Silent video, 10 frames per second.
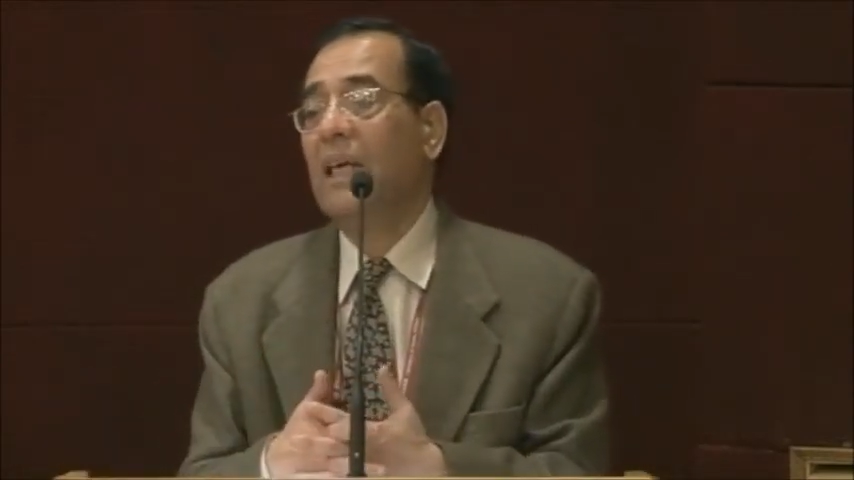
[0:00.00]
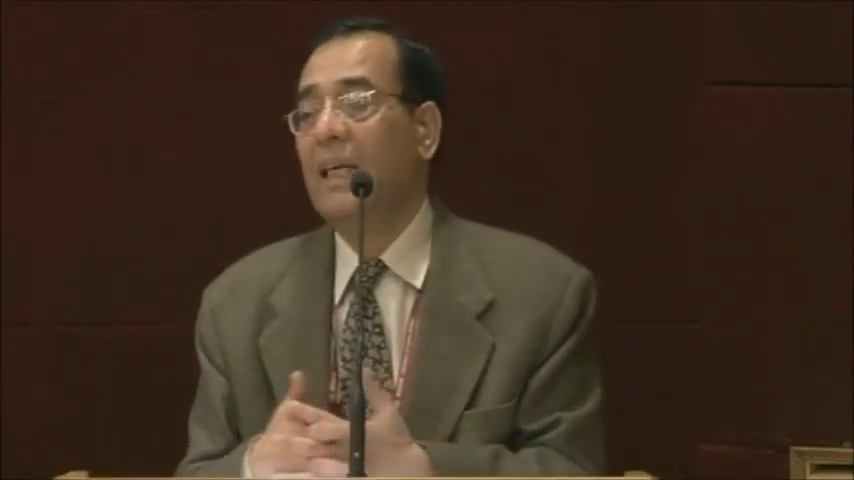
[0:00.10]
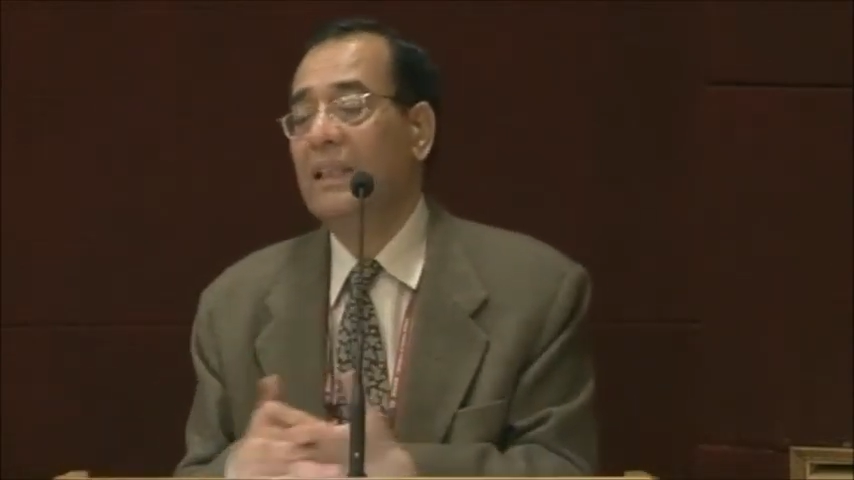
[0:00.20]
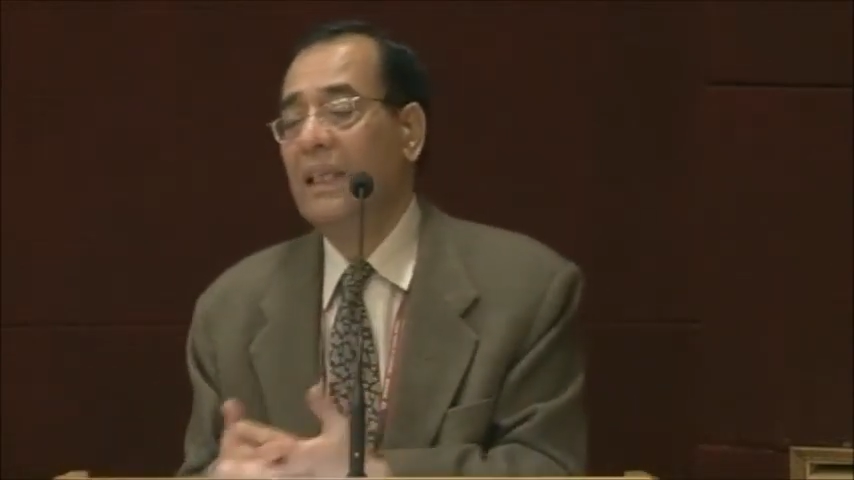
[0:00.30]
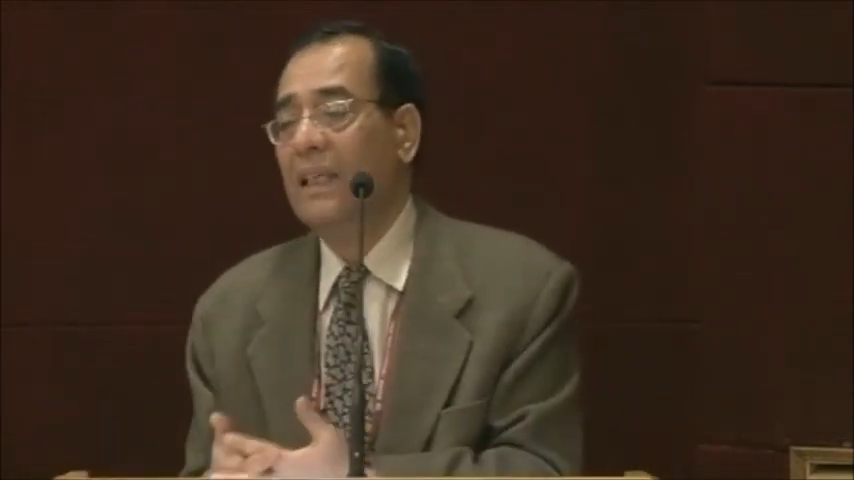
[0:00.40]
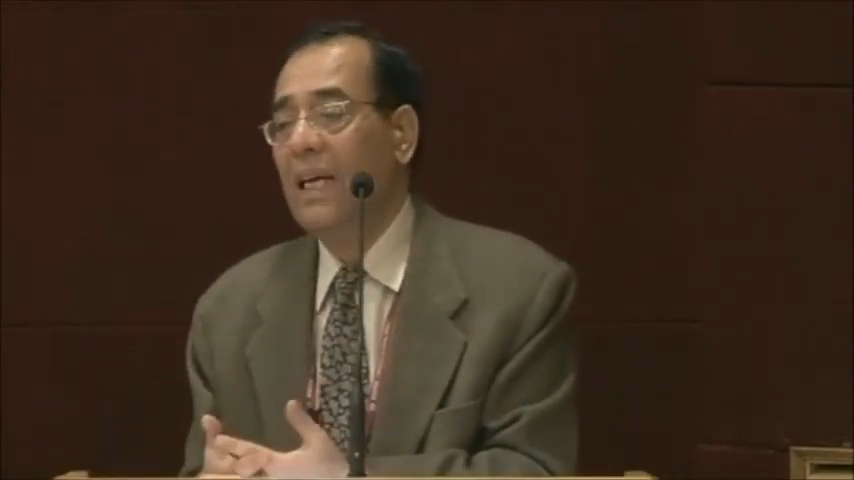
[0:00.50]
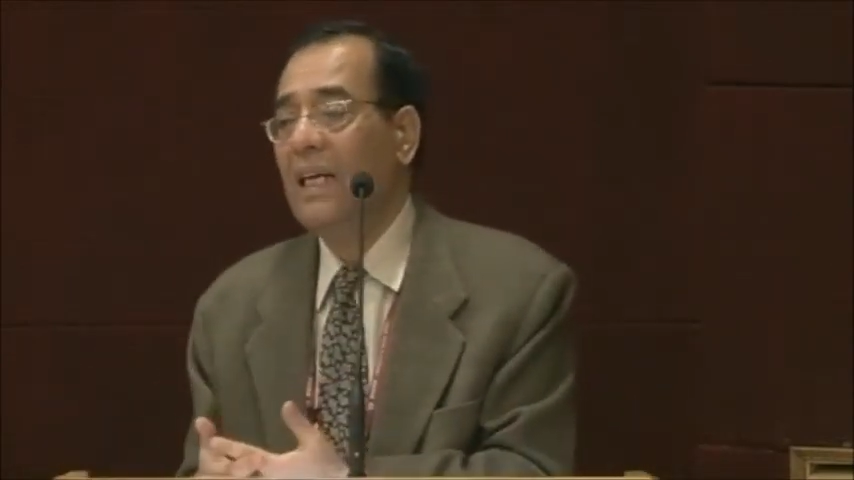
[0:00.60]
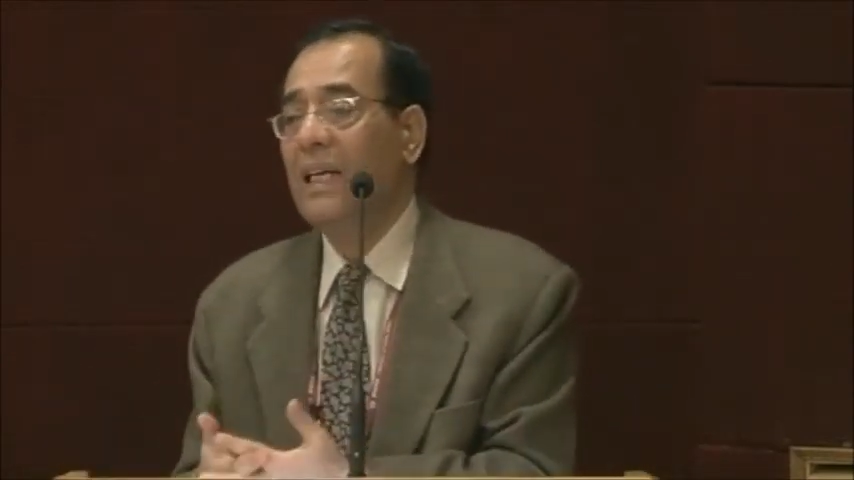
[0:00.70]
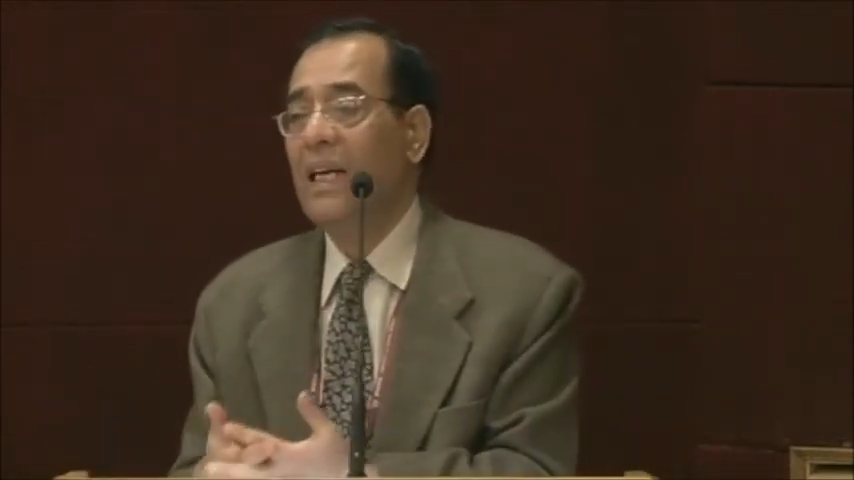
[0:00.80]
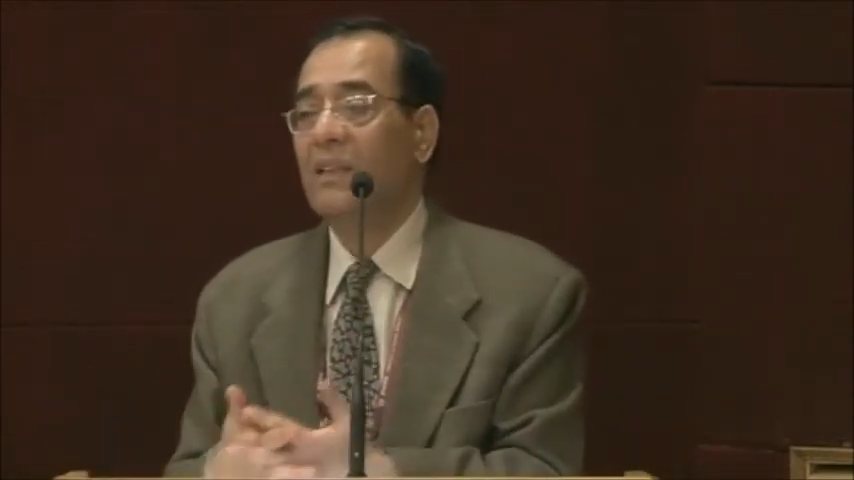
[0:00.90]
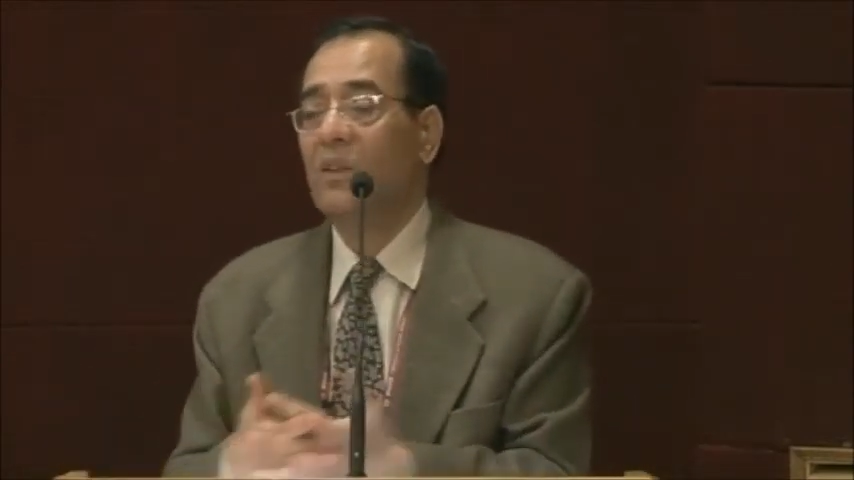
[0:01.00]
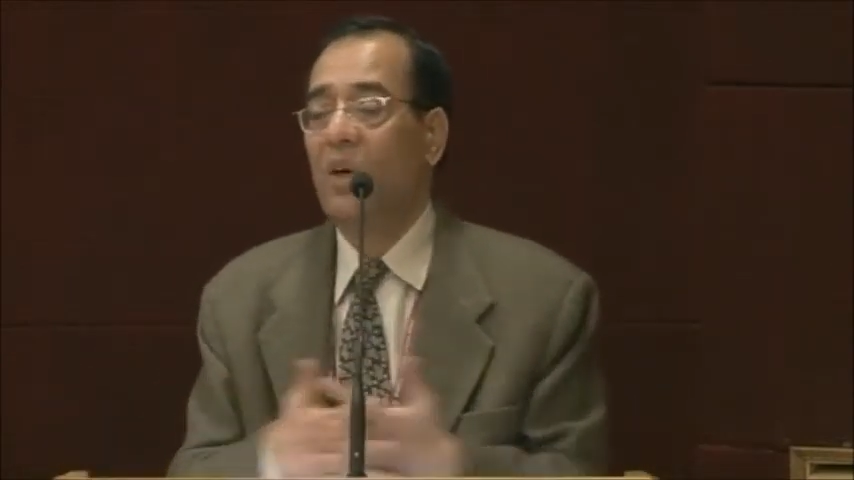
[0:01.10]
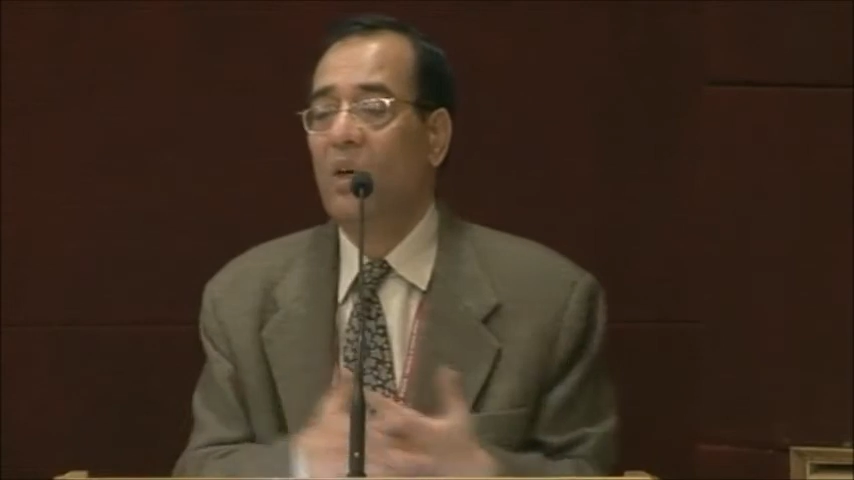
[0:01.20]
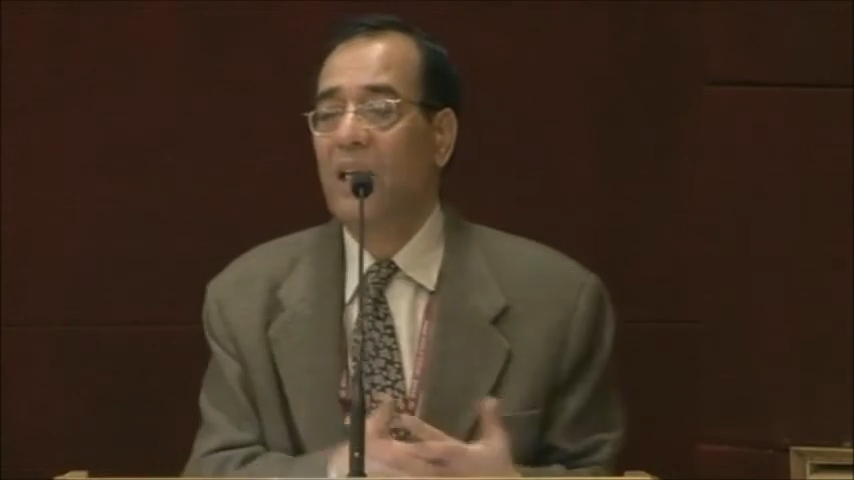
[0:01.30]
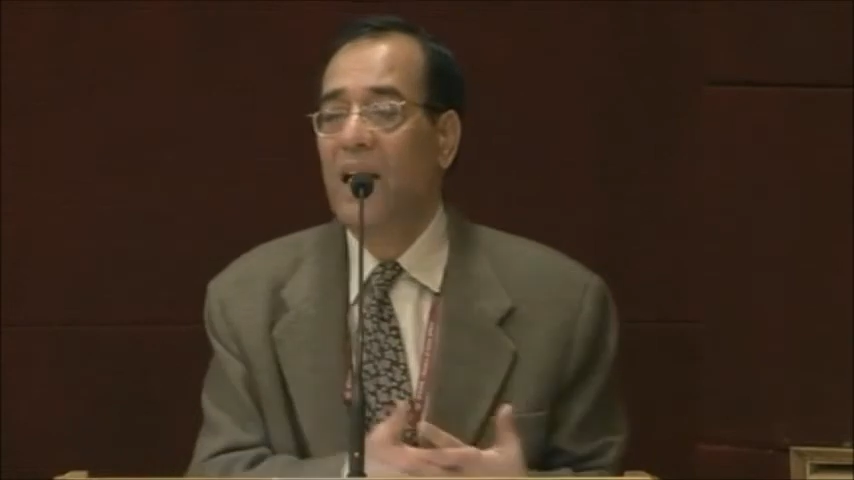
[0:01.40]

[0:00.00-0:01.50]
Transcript: I think L E As or